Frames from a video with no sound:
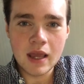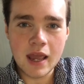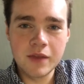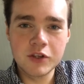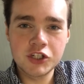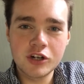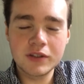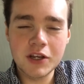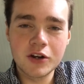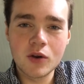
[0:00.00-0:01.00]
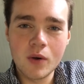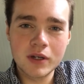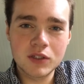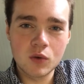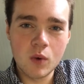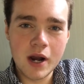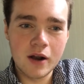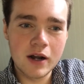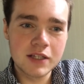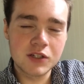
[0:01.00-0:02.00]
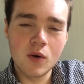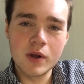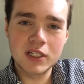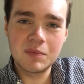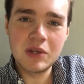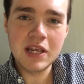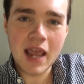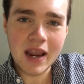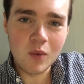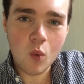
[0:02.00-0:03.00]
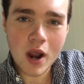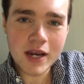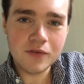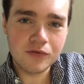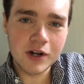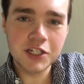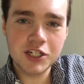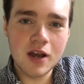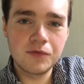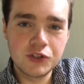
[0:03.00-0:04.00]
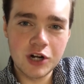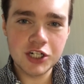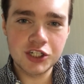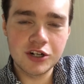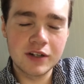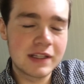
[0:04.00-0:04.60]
And the shirt that you're going to wear is going to be a white French cuff dress shirt.